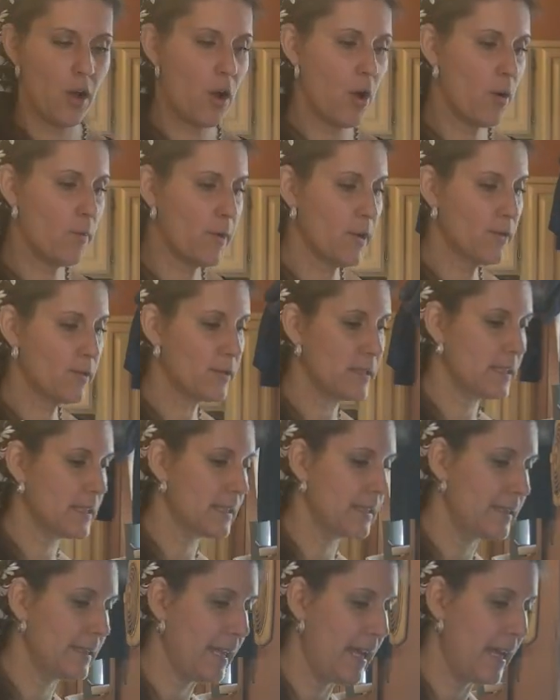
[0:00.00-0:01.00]
almost
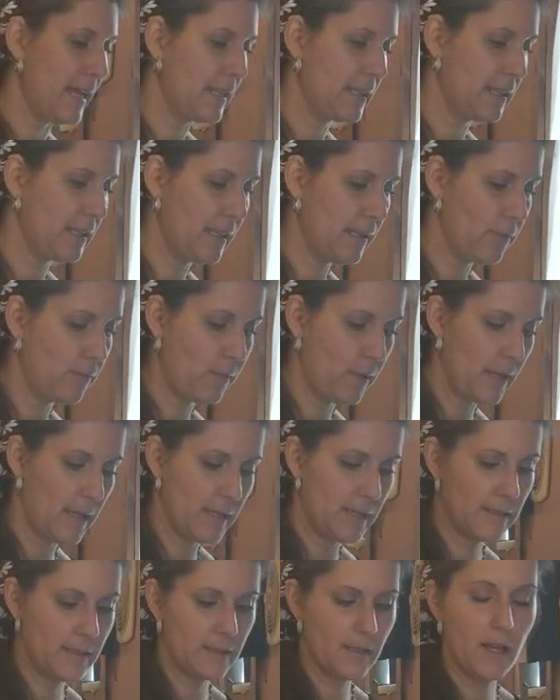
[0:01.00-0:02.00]
like it
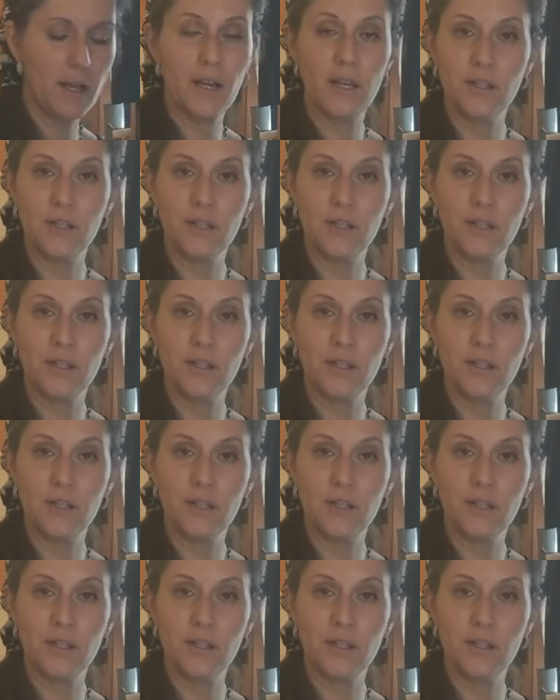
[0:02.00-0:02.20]
was